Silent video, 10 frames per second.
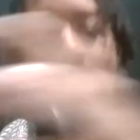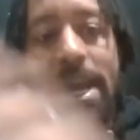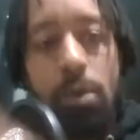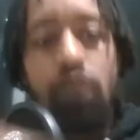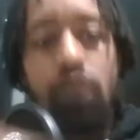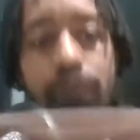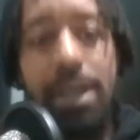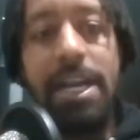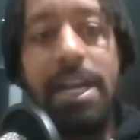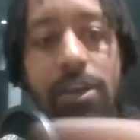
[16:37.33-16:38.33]
he was
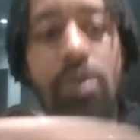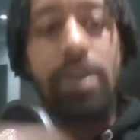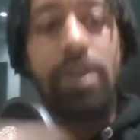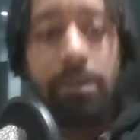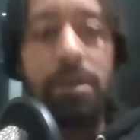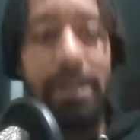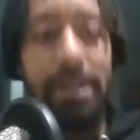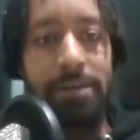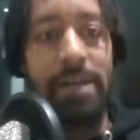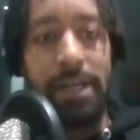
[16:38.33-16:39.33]
really good
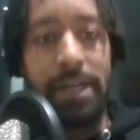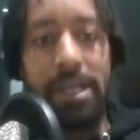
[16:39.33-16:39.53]
at